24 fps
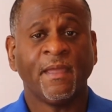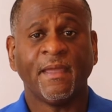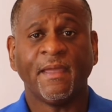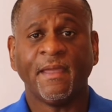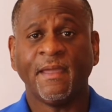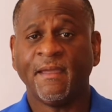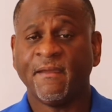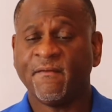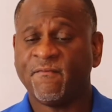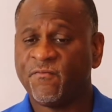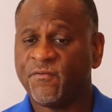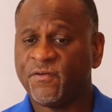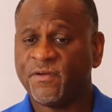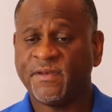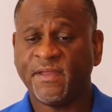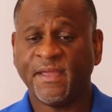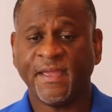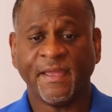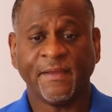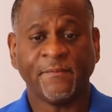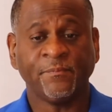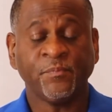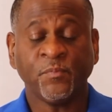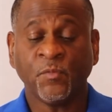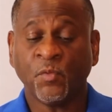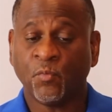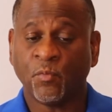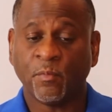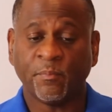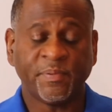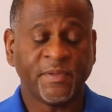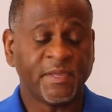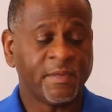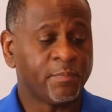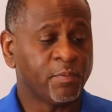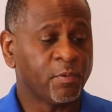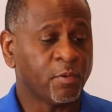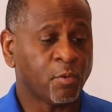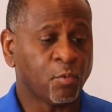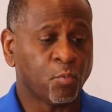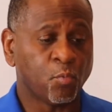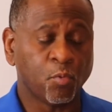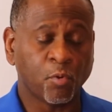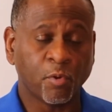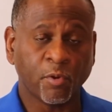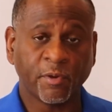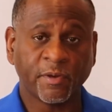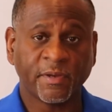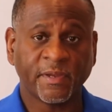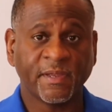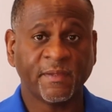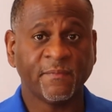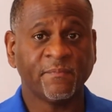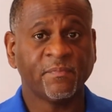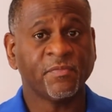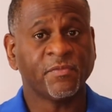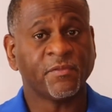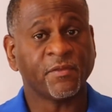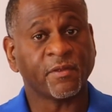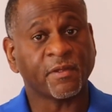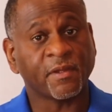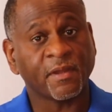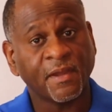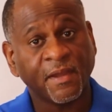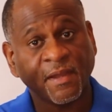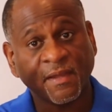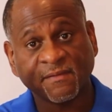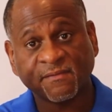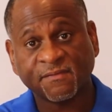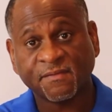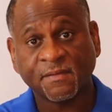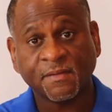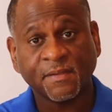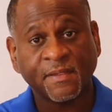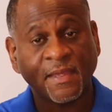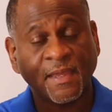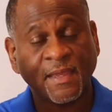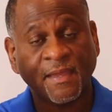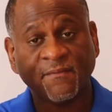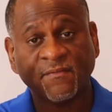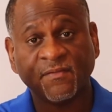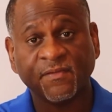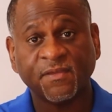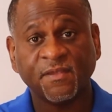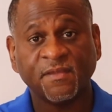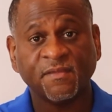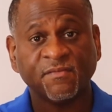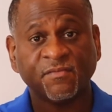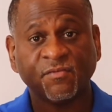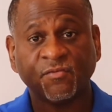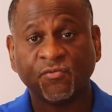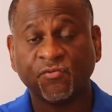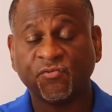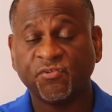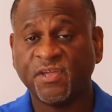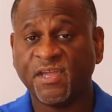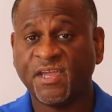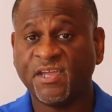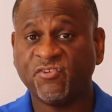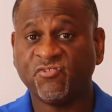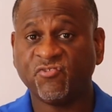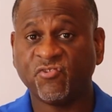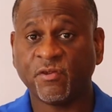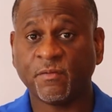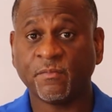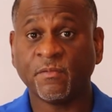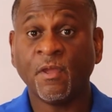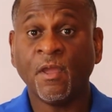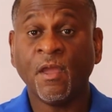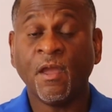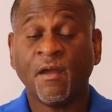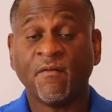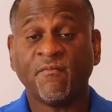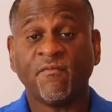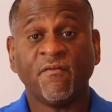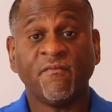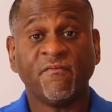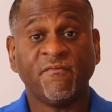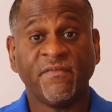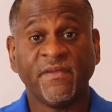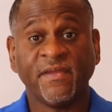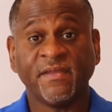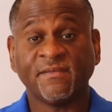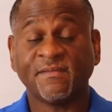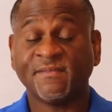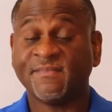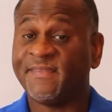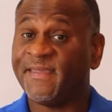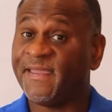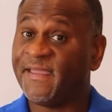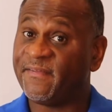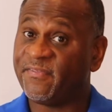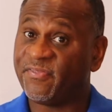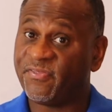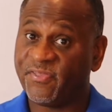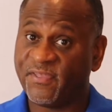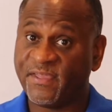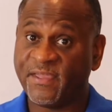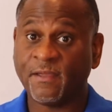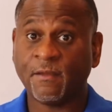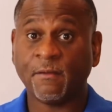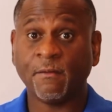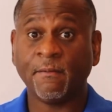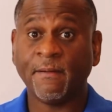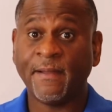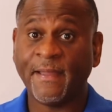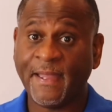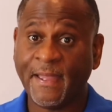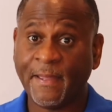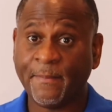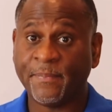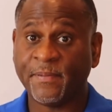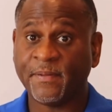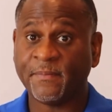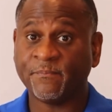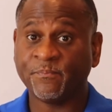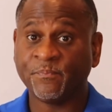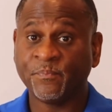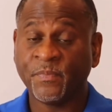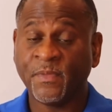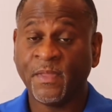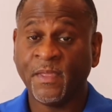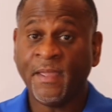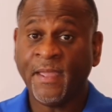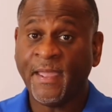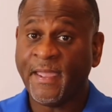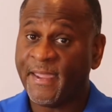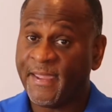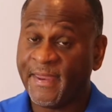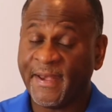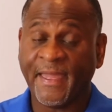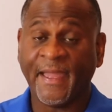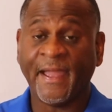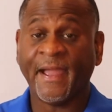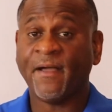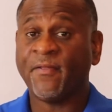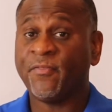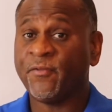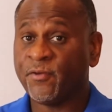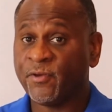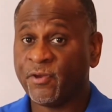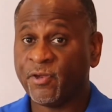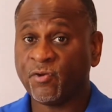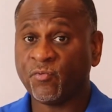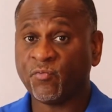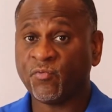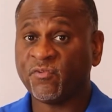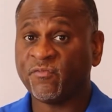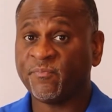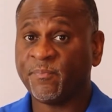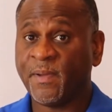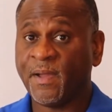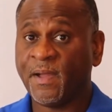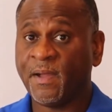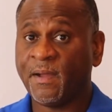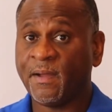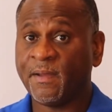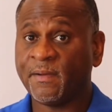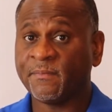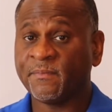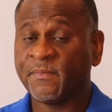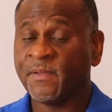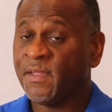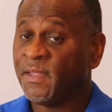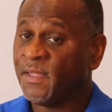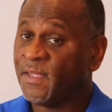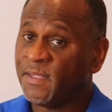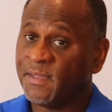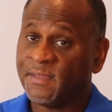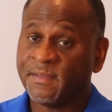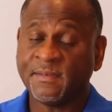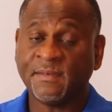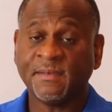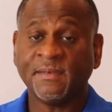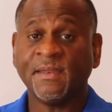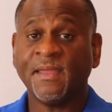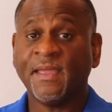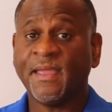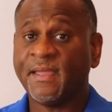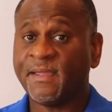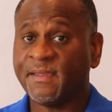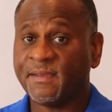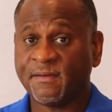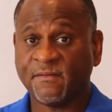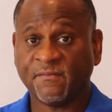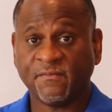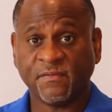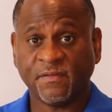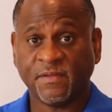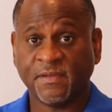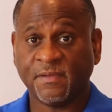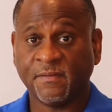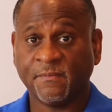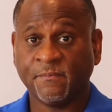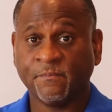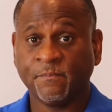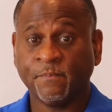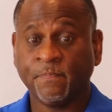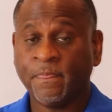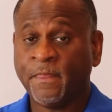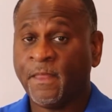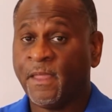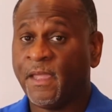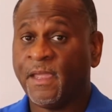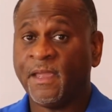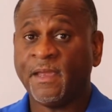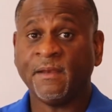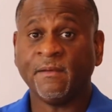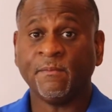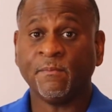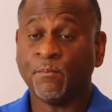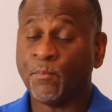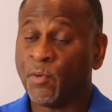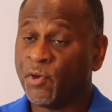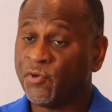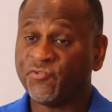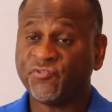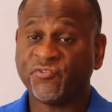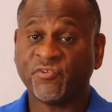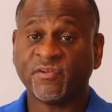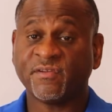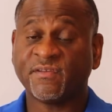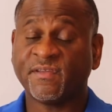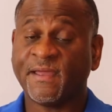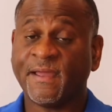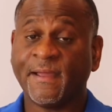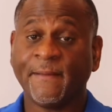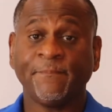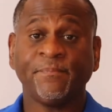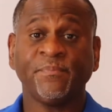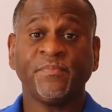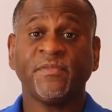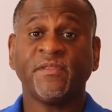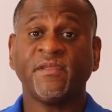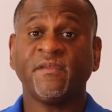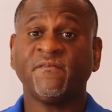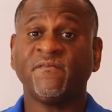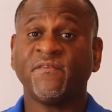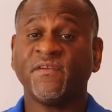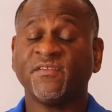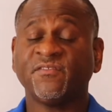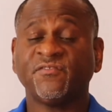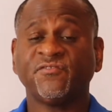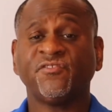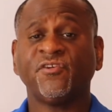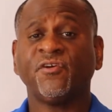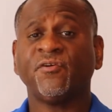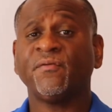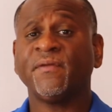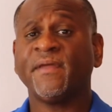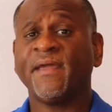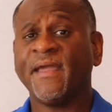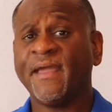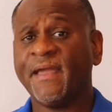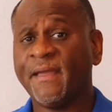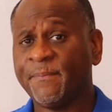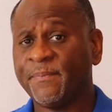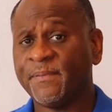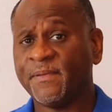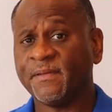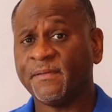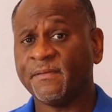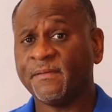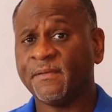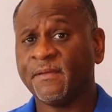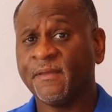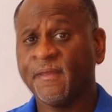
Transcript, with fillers: Every day, when people are working, they're constantly having these little daydreams of events they think will happen and how they're gonna respond negatively. And most of the time, the events don't happen.